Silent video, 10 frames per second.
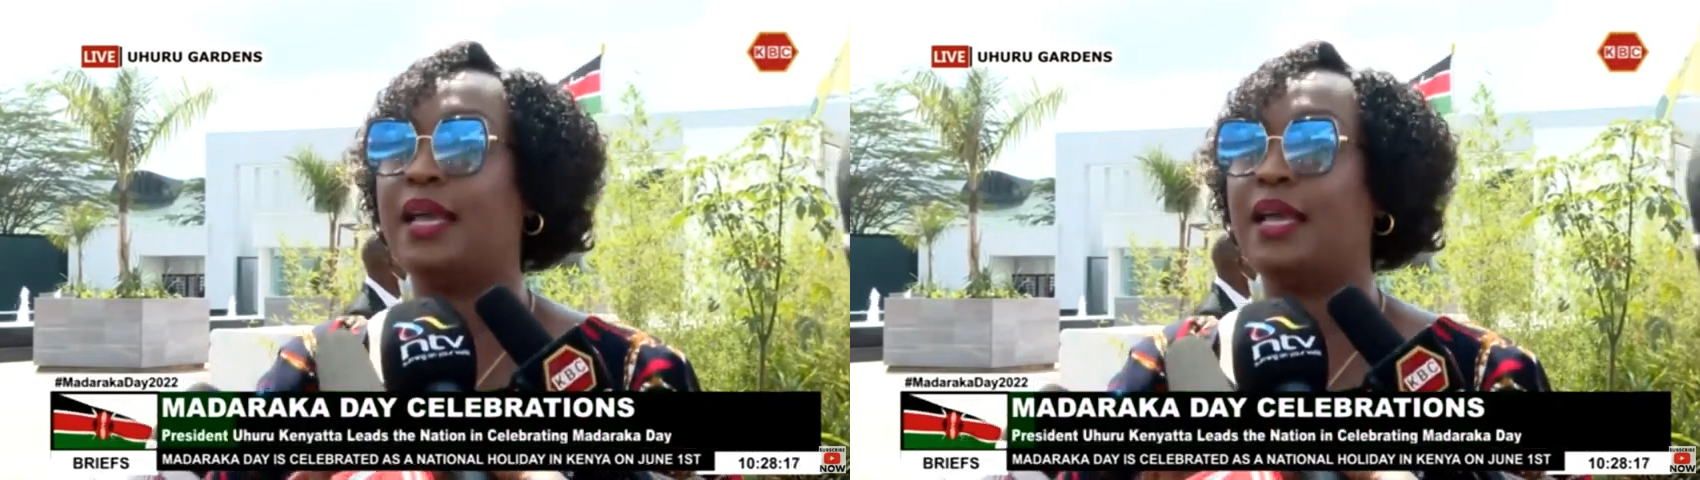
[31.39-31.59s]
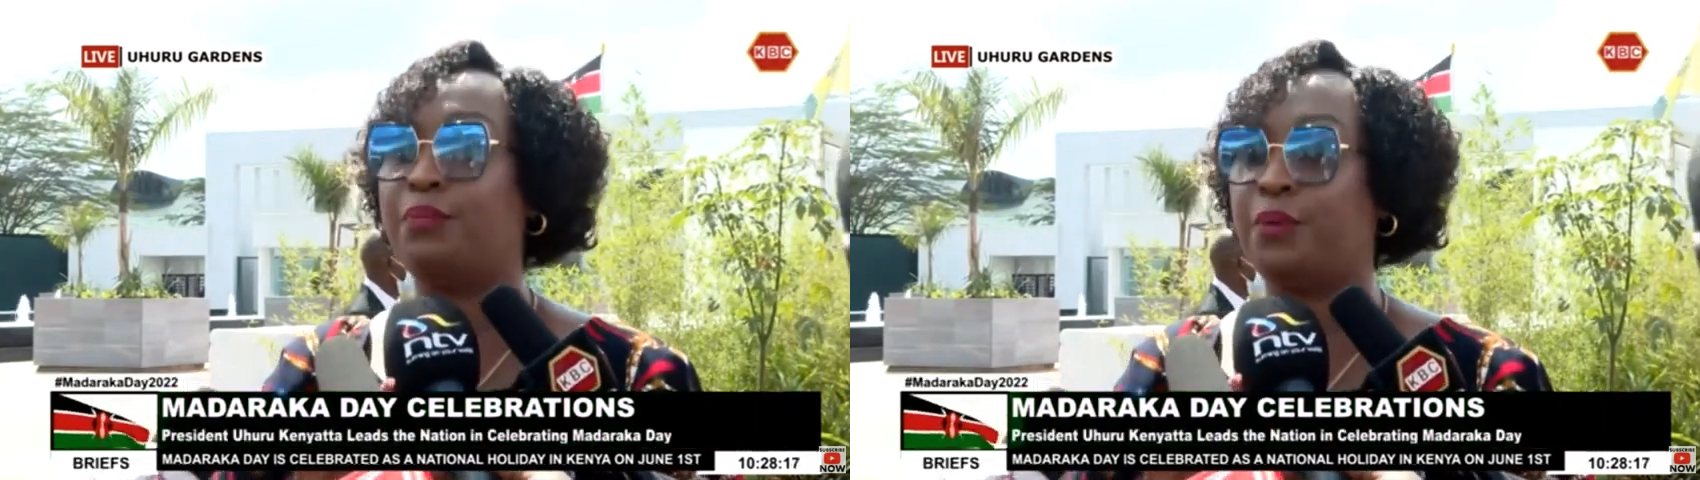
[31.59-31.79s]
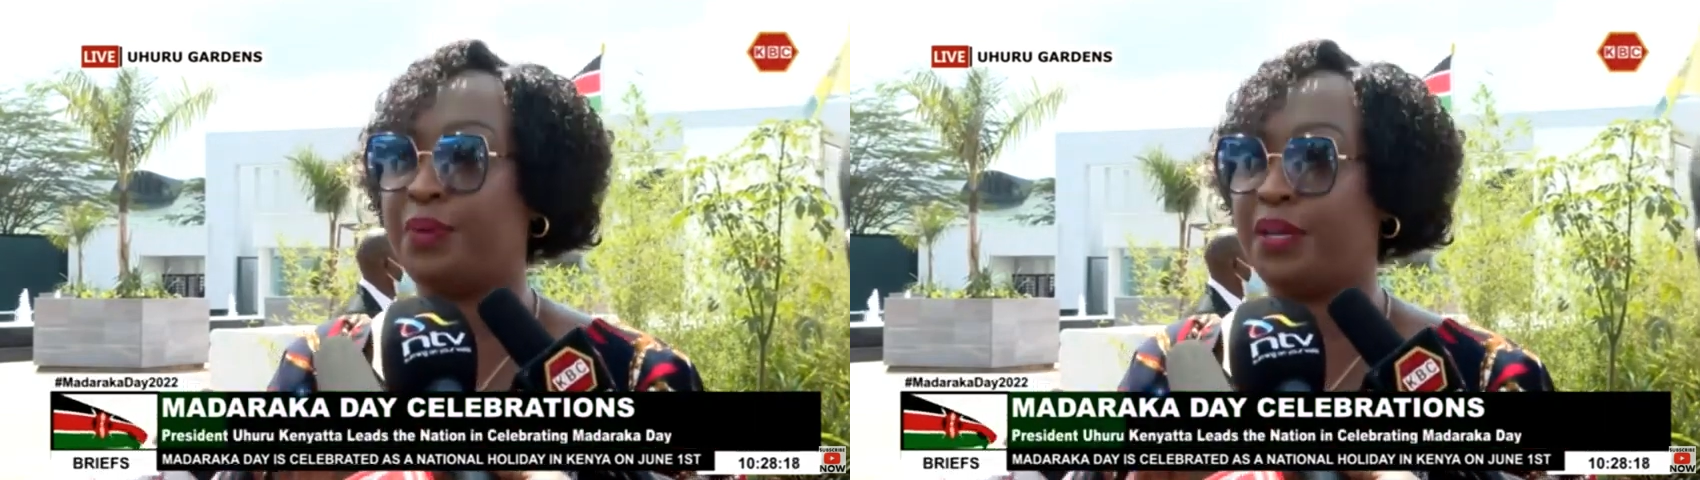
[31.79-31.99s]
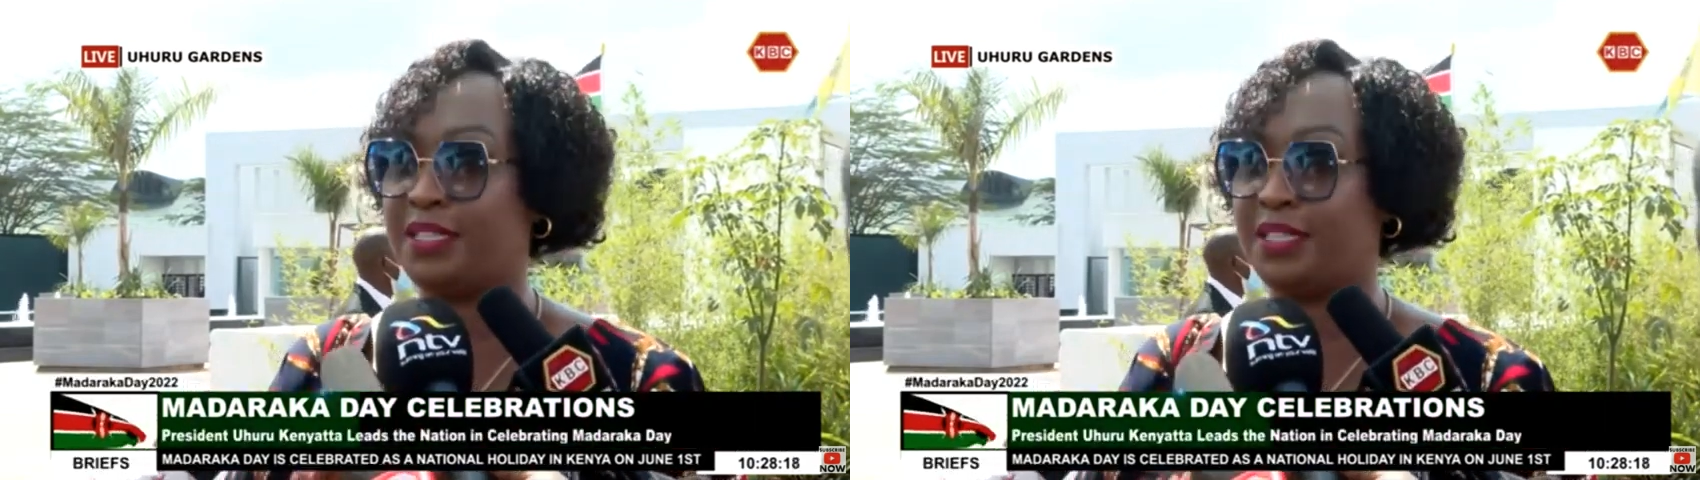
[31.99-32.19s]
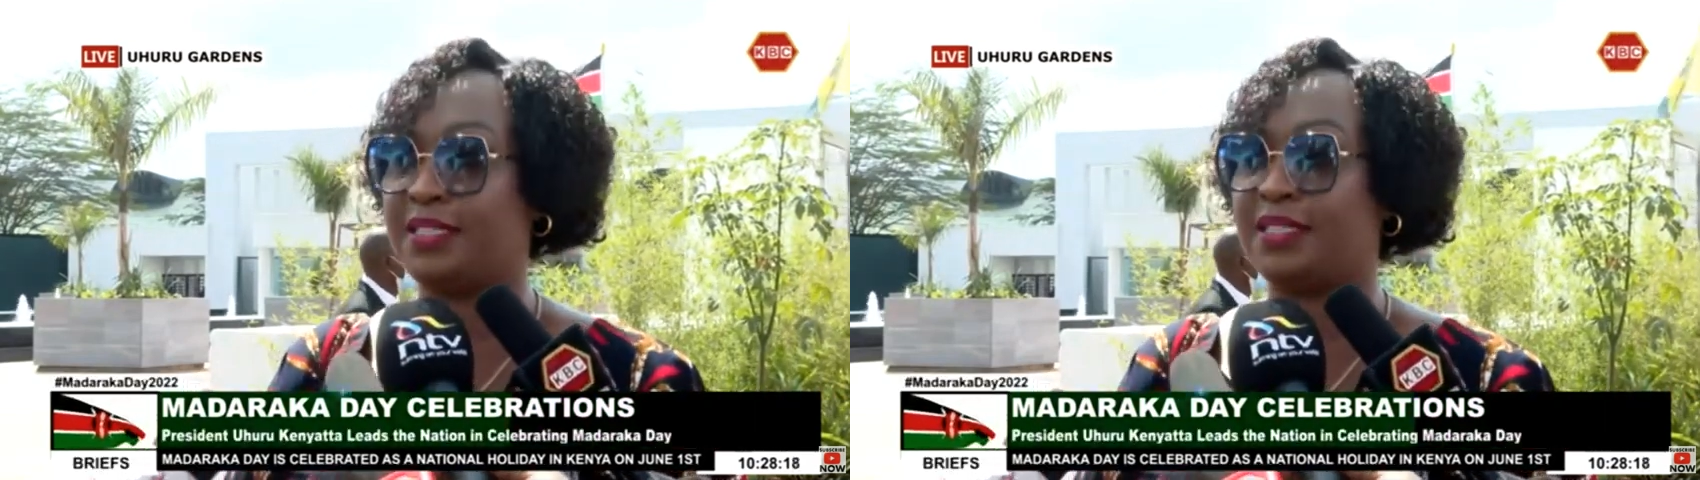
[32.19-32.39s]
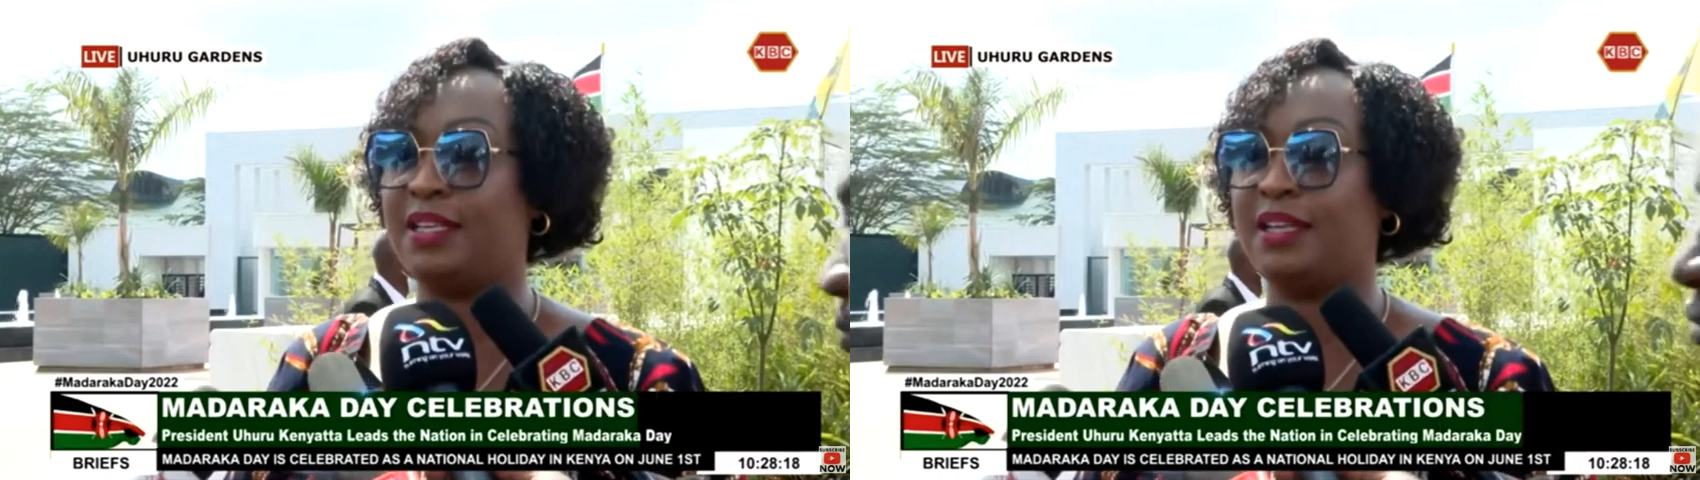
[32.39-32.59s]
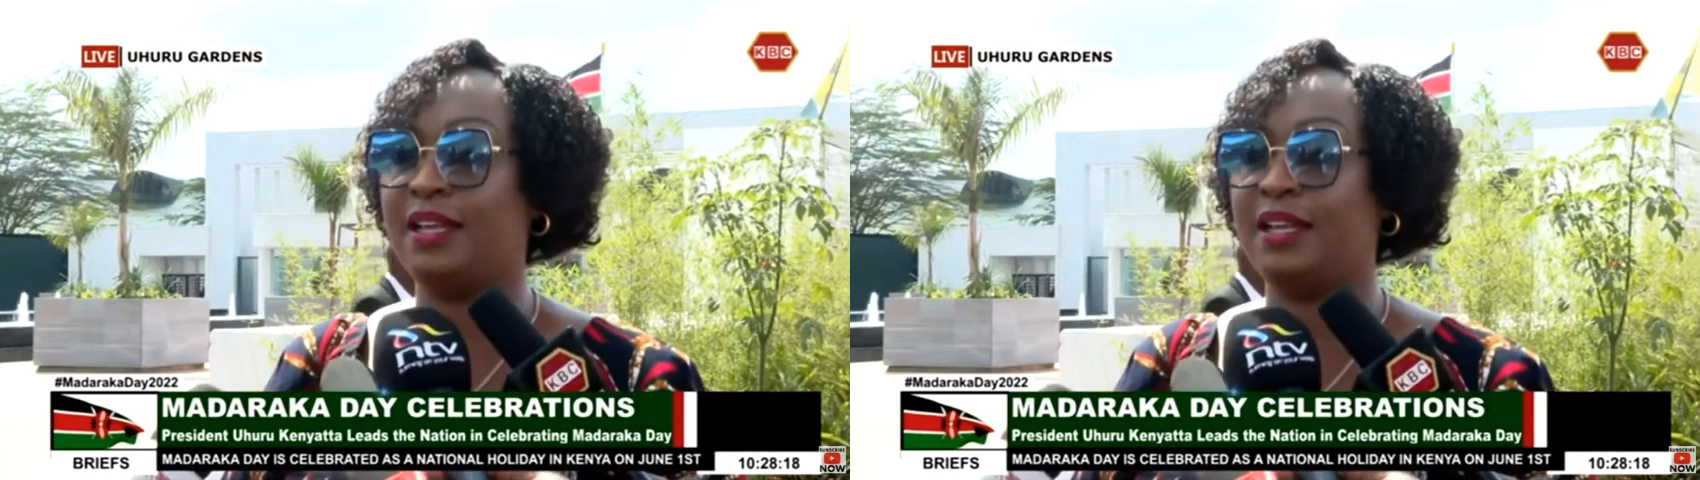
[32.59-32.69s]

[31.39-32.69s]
and proprietors